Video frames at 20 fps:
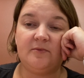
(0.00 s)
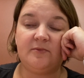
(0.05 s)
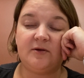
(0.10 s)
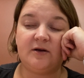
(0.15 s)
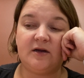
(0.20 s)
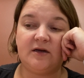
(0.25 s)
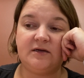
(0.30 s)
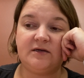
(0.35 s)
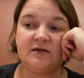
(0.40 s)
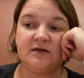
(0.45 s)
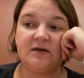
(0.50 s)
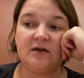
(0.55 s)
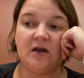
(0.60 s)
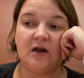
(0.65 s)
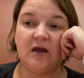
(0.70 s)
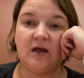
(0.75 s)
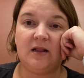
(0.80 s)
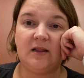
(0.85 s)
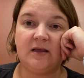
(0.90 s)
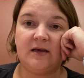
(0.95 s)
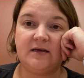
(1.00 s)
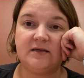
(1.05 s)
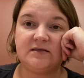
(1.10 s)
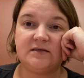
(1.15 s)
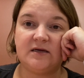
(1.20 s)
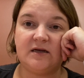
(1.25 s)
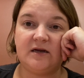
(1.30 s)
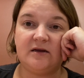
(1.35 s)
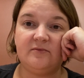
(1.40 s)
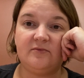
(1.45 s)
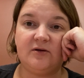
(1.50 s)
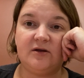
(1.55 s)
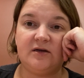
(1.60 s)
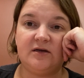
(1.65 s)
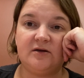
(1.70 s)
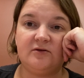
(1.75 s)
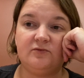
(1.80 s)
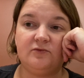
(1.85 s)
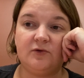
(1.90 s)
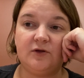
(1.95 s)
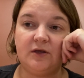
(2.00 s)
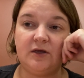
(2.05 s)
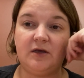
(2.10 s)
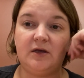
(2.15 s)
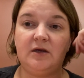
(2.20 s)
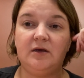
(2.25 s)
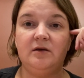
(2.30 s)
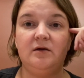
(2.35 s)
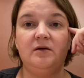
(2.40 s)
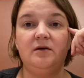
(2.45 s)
and I did glance at it, but I didn't really